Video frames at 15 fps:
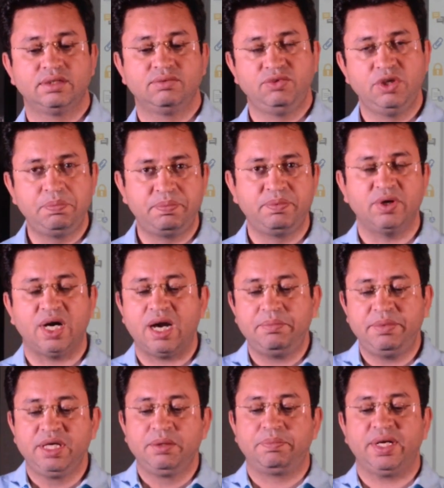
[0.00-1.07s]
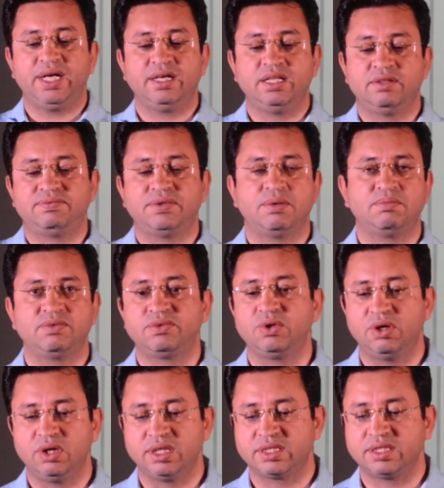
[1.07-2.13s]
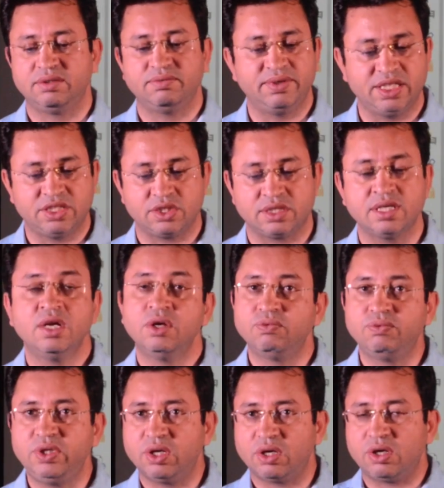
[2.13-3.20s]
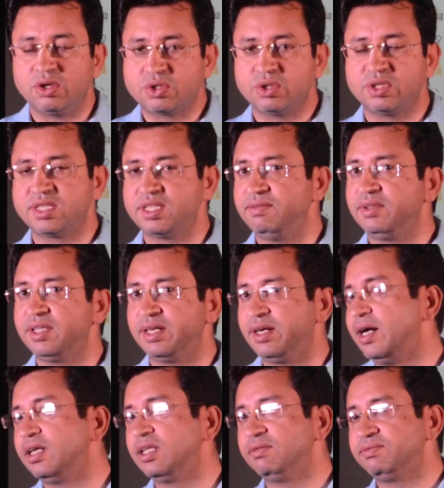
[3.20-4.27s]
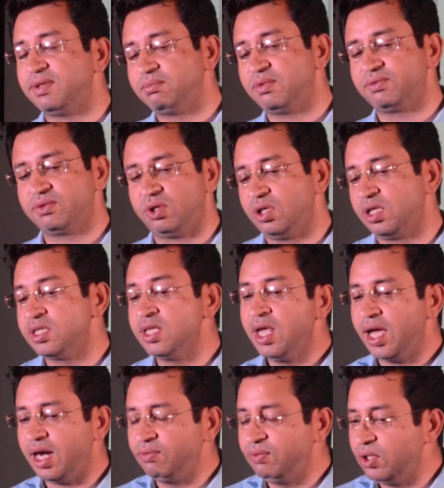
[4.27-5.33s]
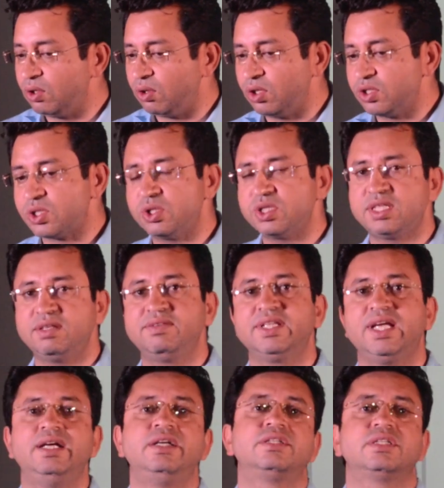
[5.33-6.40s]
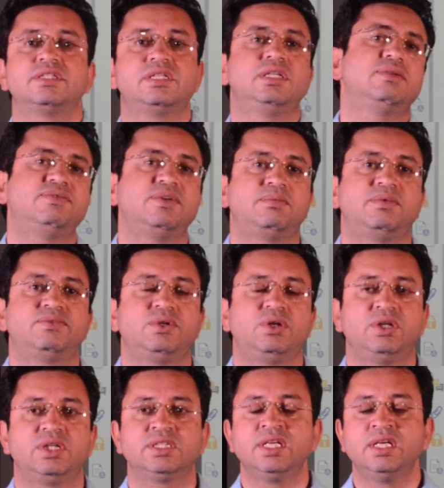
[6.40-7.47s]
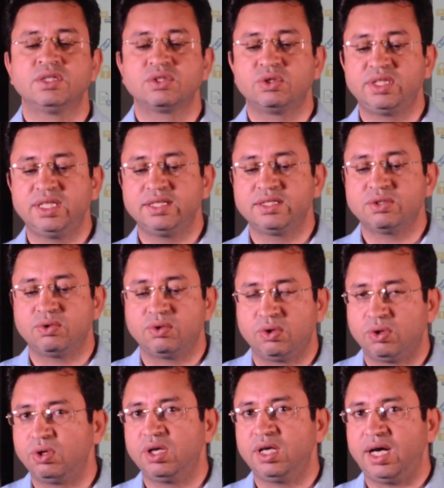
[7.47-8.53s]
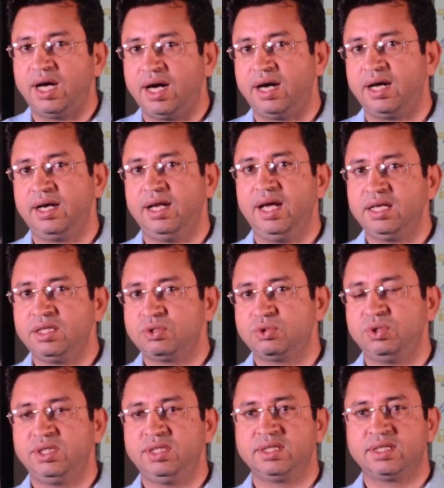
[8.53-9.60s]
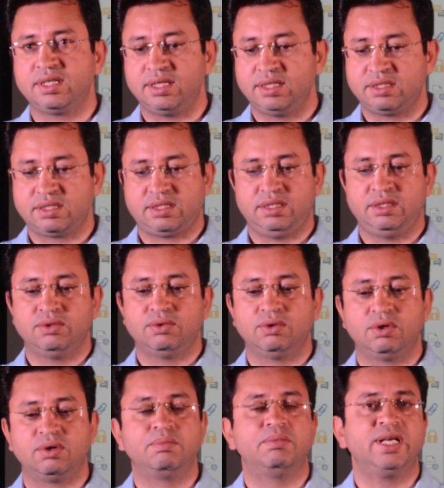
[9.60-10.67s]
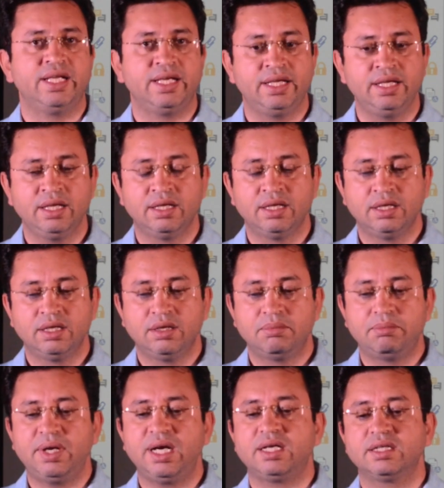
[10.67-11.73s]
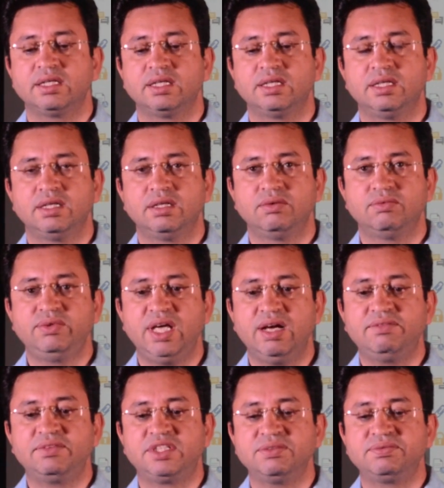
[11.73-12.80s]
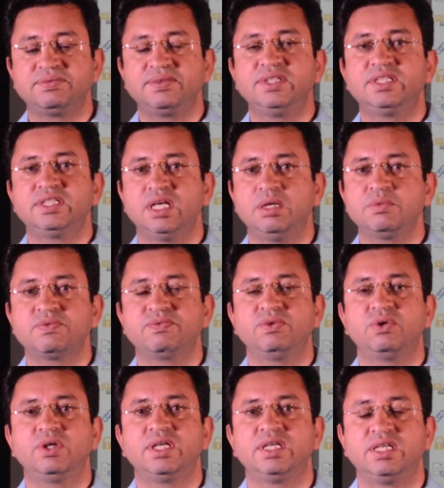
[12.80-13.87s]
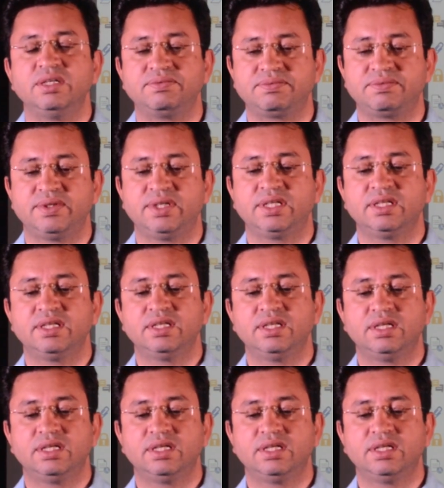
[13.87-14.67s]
We are being paid in the form of dollars in wages. We are also receiving the rent in the form of dollars, and we are also receiving the interest in the form of dollars. So these all are actually the currency or money, but we have different terms for different